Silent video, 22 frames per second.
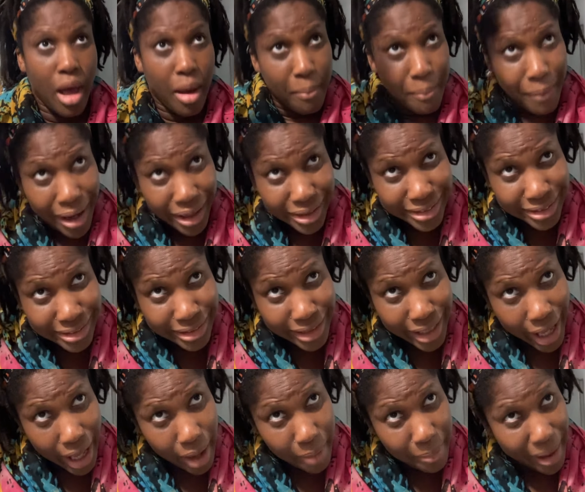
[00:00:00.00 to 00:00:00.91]
My
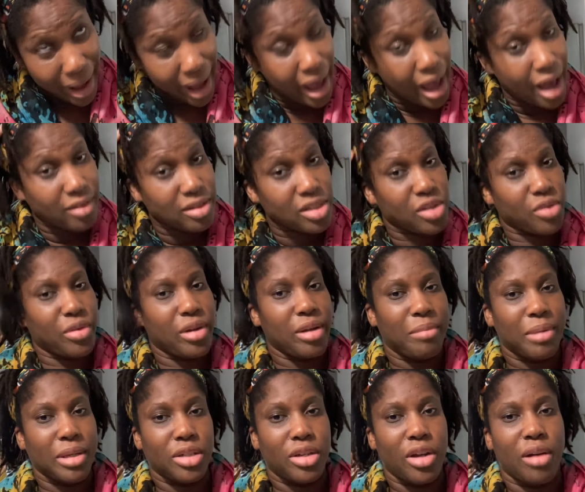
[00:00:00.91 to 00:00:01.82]
scalp, I have
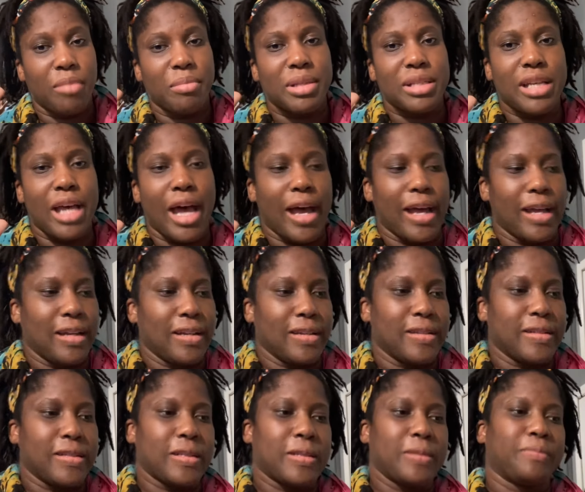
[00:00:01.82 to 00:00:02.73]
seborrheic
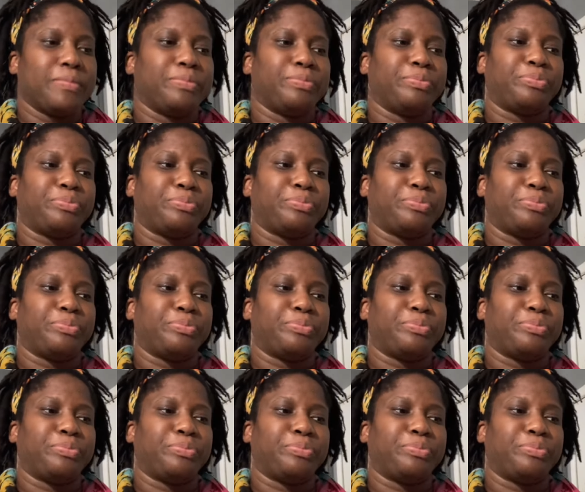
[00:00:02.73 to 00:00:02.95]
dermatitis,